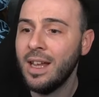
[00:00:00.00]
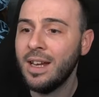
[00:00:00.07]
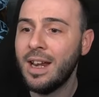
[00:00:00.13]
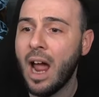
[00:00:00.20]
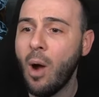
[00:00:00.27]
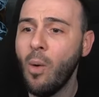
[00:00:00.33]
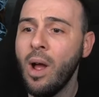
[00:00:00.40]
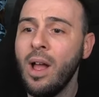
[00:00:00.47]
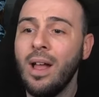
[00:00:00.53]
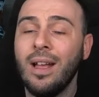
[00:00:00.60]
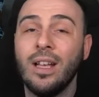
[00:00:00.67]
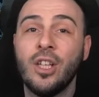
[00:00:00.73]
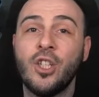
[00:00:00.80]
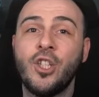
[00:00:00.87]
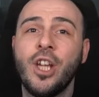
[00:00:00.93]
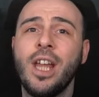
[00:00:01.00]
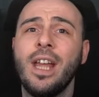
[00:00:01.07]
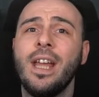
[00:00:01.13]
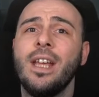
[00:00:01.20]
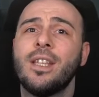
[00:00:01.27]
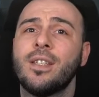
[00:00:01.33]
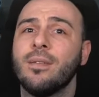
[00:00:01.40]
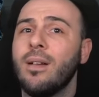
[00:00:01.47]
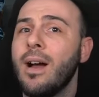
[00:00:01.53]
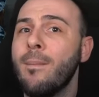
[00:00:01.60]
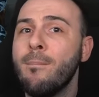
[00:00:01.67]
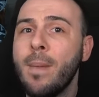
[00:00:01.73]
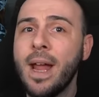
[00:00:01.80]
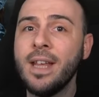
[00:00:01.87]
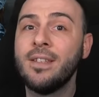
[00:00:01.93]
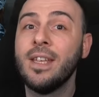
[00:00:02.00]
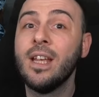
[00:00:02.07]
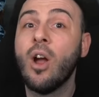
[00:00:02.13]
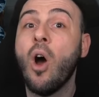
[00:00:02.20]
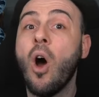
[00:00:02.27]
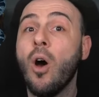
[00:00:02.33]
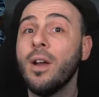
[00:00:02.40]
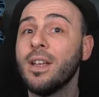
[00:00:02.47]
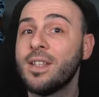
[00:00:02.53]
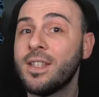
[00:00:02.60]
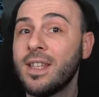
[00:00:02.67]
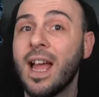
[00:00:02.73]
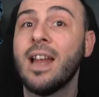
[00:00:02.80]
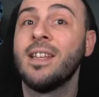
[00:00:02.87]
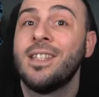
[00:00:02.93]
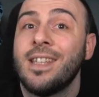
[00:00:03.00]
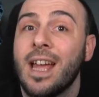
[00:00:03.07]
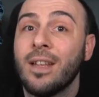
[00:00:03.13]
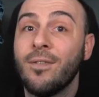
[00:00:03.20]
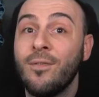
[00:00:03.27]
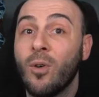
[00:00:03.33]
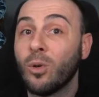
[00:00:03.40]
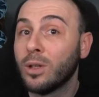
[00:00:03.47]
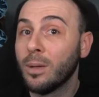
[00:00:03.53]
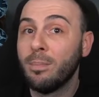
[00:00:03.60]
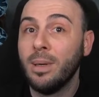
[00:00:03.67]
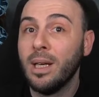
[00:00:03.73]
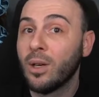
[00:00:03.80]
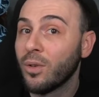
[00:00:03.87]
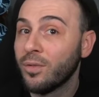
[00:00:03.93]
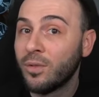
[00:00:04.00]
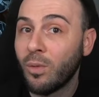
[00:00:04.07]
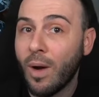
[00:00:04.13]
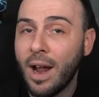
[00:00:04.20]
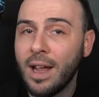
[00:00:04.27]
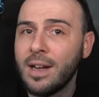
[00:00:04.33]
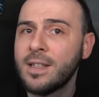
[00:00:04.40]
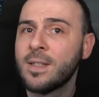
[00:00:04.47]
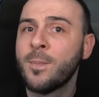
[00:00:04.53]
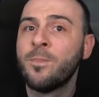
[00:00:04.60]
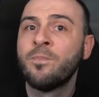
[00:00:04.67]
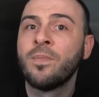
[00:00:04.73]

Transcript: Now, she is amazing on a stun set for the Pillar of Trials.